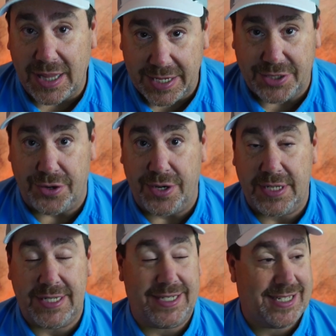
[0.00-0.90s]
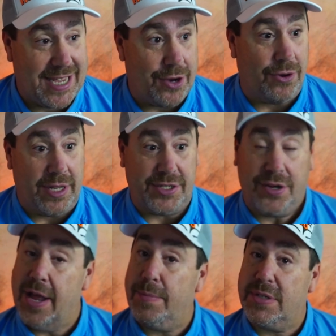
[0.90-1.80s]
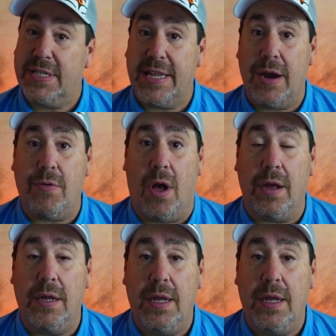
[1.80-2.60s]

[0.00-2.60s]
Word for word: Lizard. I almost said that wrong.